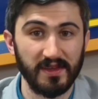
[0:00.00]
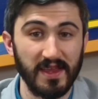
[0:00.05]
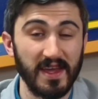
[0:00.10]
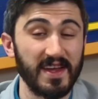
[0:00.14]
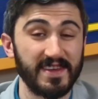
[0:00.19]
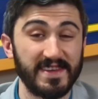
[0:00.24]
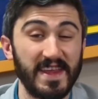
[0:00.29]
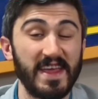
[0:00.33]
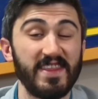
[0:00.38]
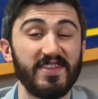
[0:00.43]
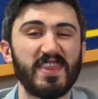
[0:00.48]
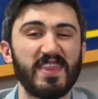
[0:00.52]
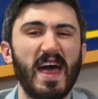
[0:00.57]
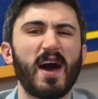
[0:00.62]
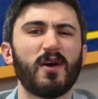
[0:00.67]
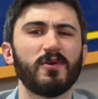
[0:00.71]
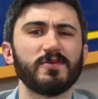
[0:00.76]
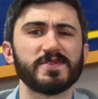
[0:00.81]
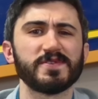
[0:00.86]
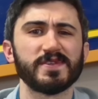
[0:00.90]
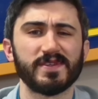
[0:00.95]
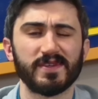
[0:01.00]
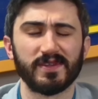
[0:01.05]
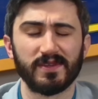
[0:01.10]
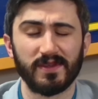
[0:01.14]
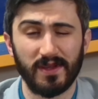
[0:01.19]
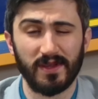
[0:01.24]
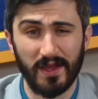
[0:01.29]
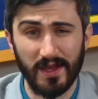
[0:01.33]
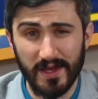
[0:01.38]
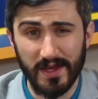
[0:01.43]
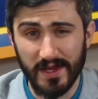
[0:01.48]
That got 10,000
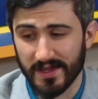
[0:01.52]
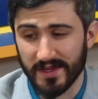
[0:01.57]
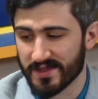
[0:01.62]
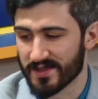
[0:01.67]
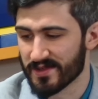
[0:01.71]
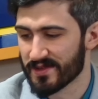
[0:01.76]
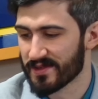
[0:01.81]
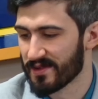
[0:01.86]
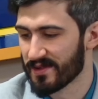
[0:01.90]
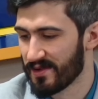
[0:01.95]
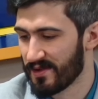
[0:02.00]
likes.